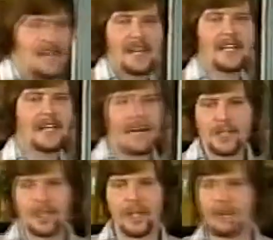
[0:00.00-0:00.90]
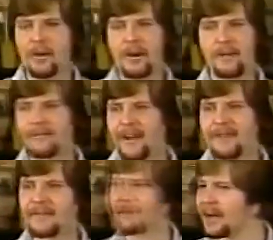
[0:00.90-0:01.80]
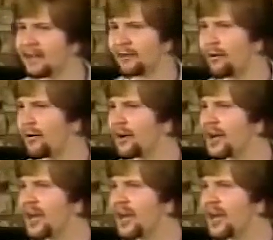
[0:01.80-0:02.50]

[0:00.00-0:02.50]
an indication that you are not favored by the Lord.